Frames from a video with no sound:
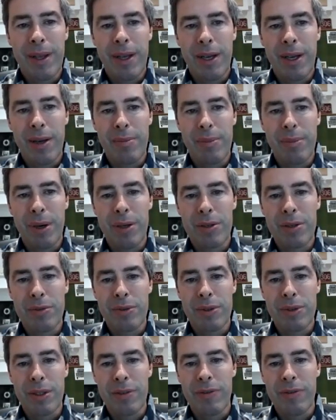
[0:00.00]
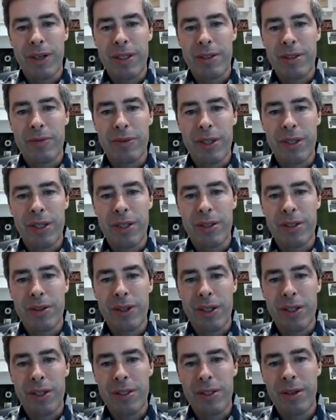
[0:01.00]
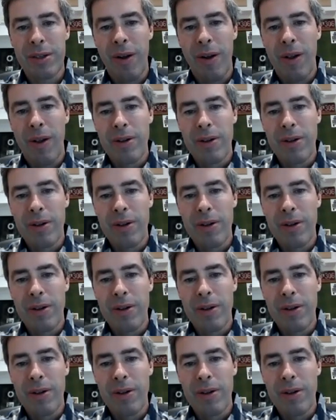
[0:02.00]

Uh, post-infection reconstruction